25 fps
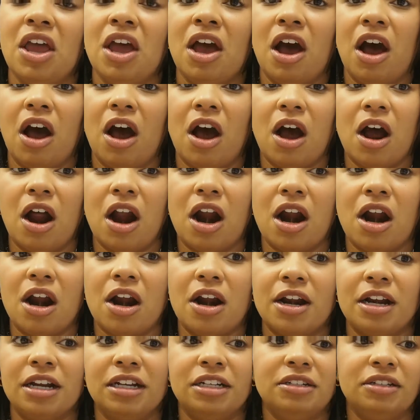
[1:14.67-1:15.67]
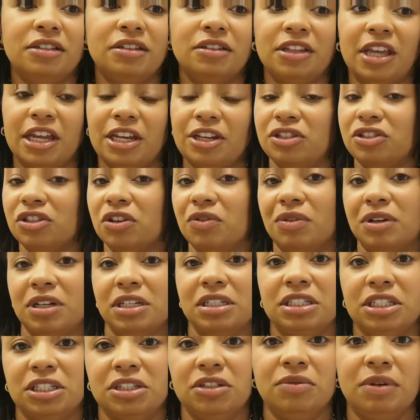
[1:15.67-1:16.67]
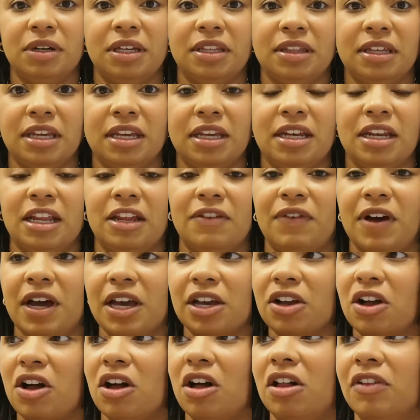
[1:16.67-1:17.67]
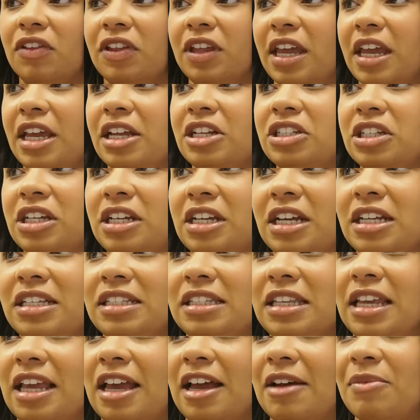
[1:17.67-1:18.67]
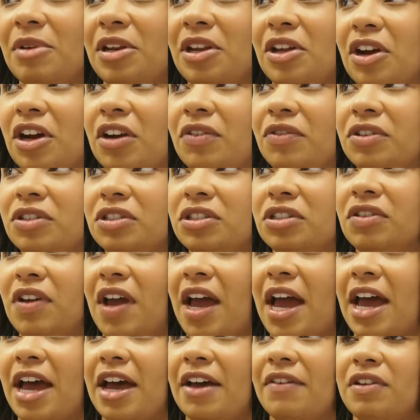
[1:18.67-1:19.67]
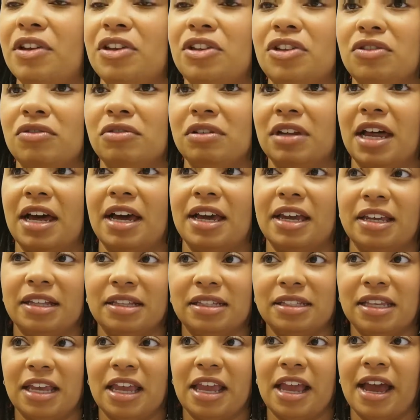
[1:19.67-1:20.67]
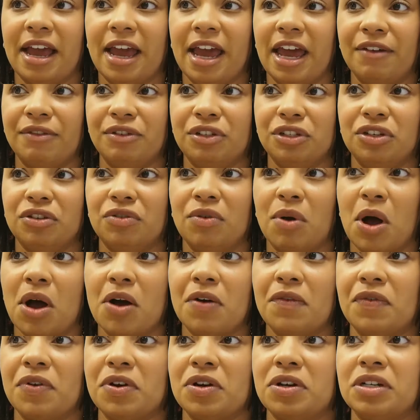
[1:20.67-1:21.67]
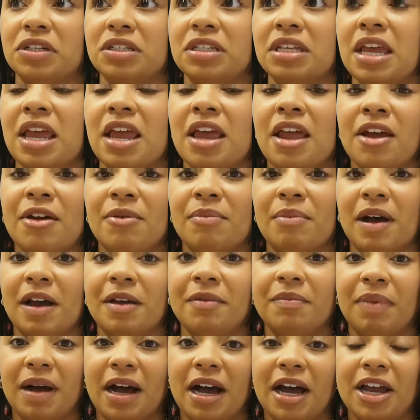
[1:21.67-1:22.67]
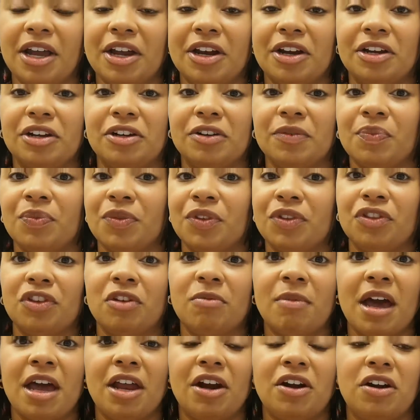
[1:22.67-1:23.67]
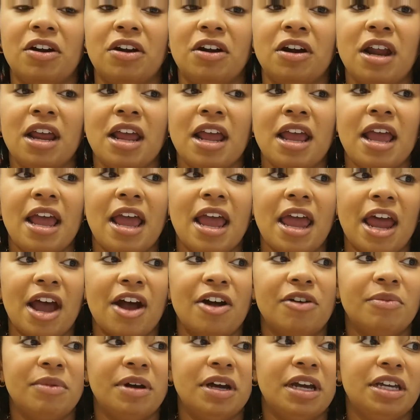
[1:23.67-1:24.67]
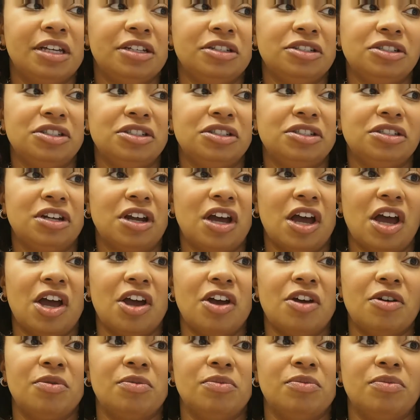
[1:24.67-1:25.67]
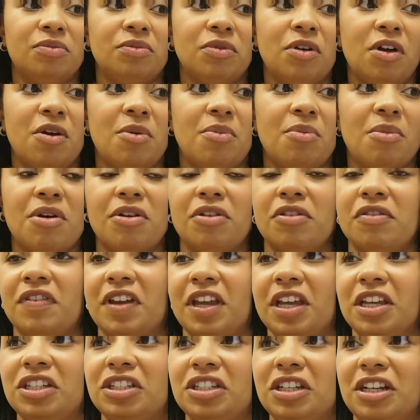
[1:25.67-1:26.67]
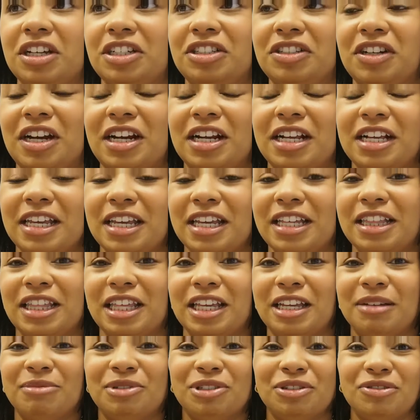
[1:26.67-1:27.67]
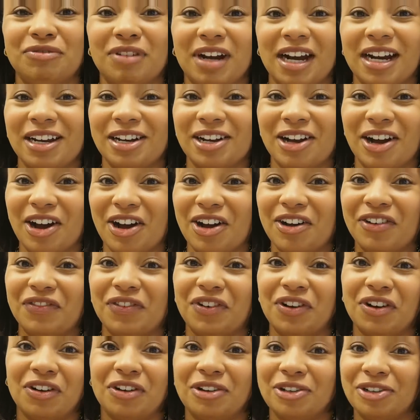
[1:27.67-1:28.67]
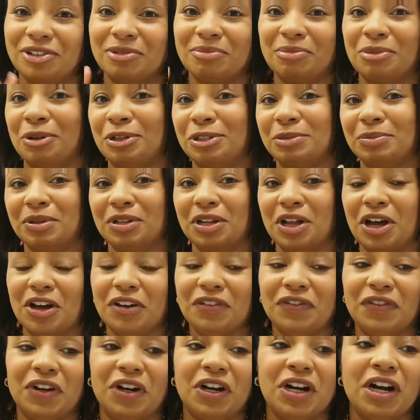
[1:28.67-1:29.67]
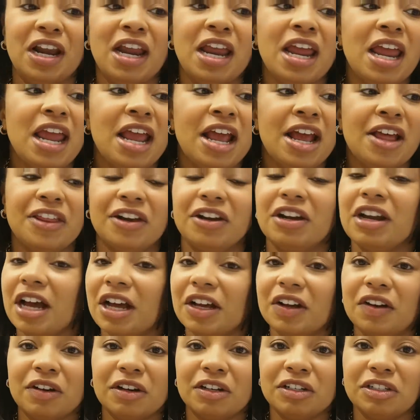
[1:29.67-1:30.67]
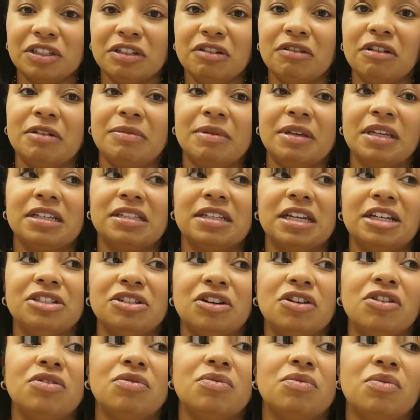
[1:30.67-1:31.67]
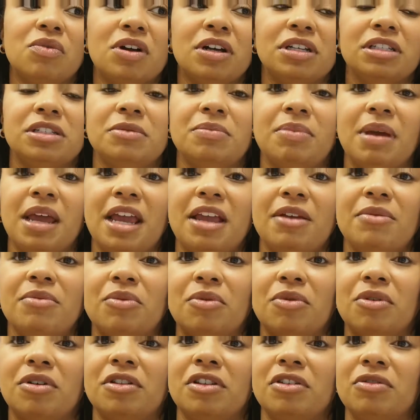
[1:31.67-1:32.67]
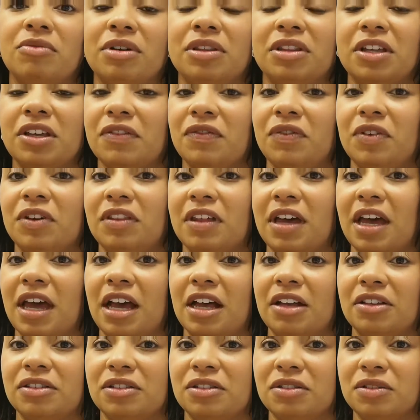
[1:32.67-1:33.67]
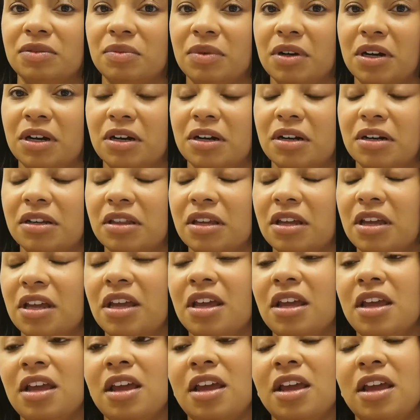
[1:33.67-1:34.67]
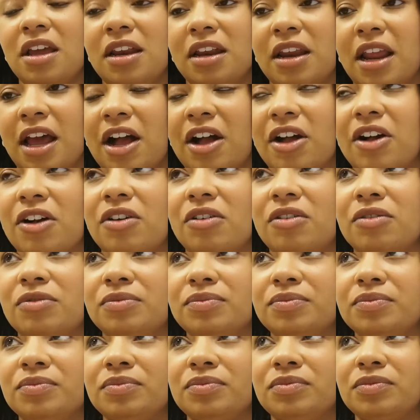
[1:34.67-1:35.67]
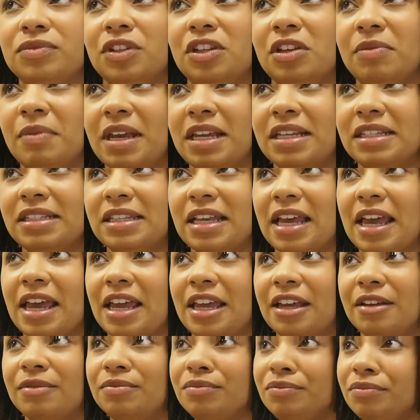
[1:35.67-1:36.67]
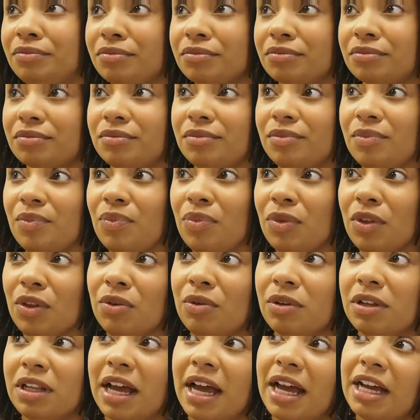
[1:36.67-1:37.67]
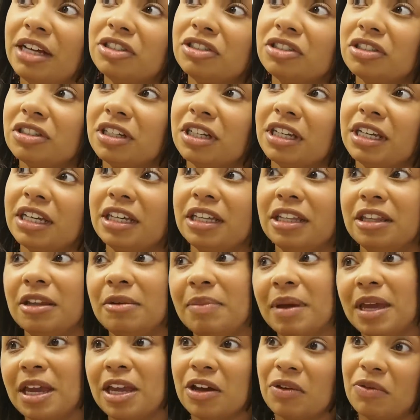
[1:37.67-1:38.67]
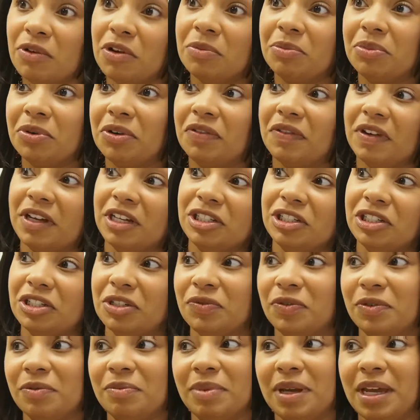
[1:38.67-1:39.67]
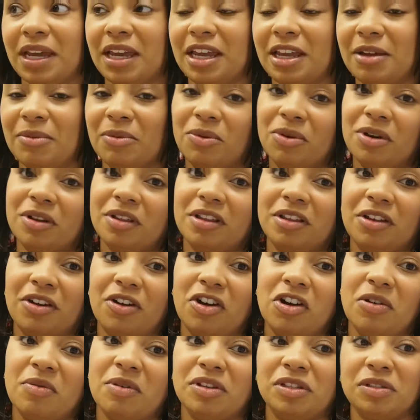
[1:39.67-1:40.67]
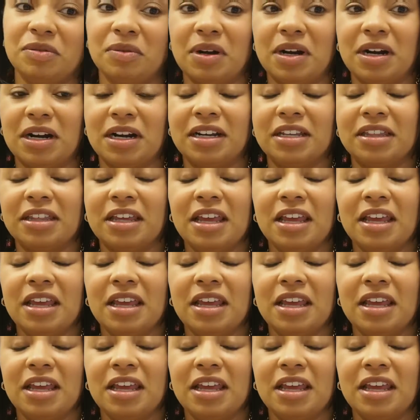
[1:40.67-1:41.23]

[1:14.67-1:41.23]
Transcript: are they just don't want to deal with it. If I call the agent and I say, how many offers do you have? And you lie and say, I have two offers. My buyer, no matter how much um, motivation I try to get them to write an offer on your multiple offer, they're not going to do it because they don't want to pay more than what they feel the house is worth. Now, you may say, well actually the bank will prevent you from paying more than the home is worth